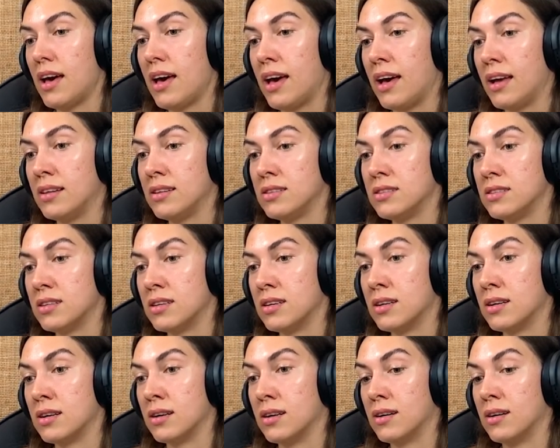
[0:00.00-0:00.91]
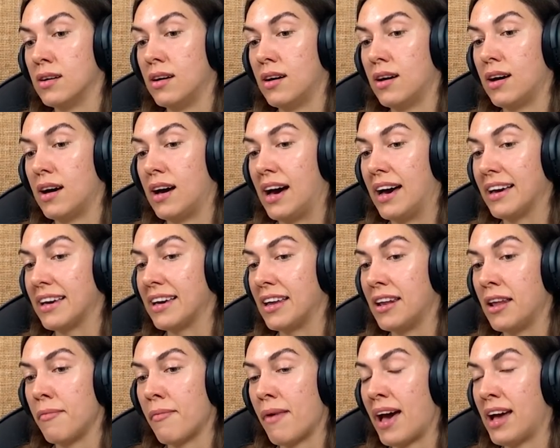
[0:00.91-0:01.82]
And uh, I
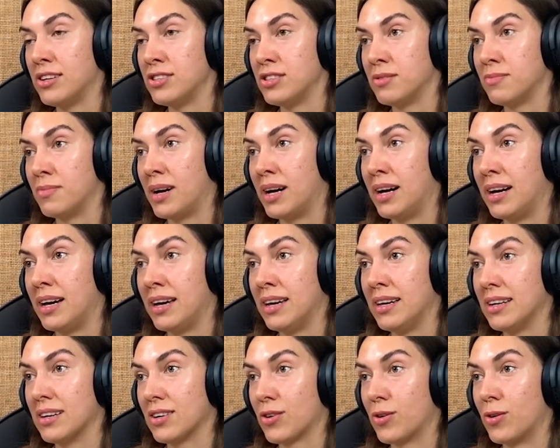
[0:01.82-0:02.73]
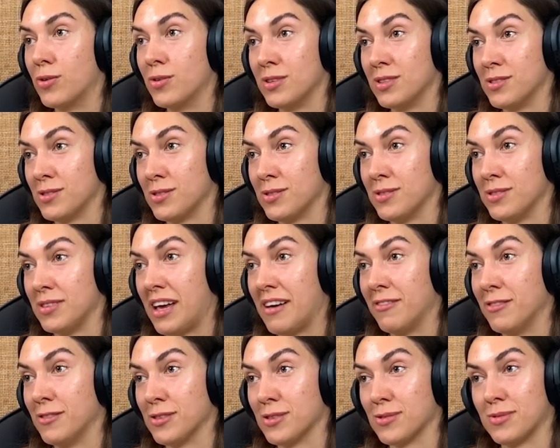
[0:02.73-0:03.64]
can imagine my cortisol
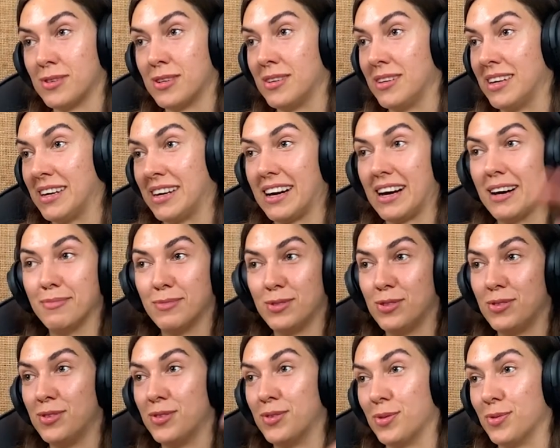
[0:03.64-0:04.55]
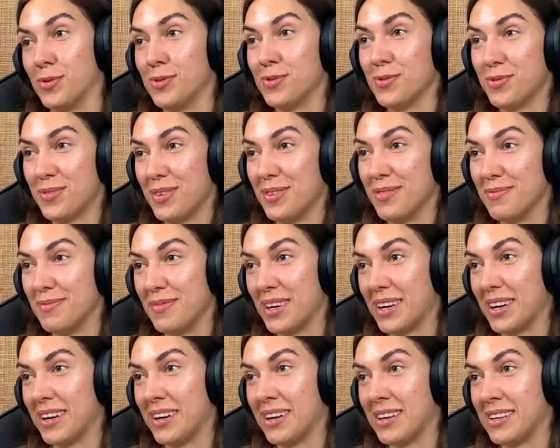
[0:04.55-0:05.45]
levels were like up to the roof
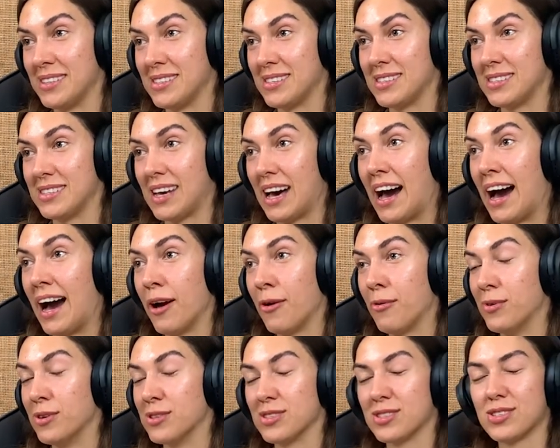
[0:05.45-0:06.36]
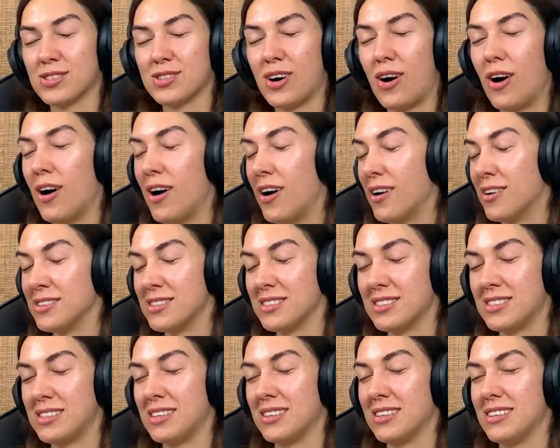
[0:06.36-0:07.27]
because I was
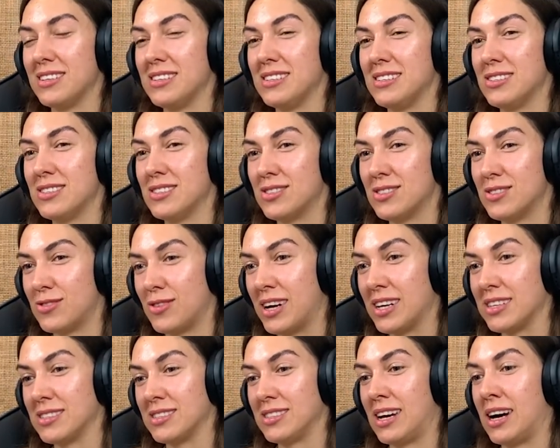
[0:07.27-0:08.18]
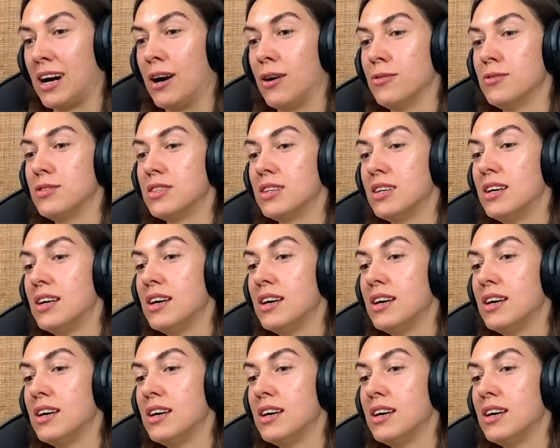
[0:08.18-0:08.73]
constantly stressed out.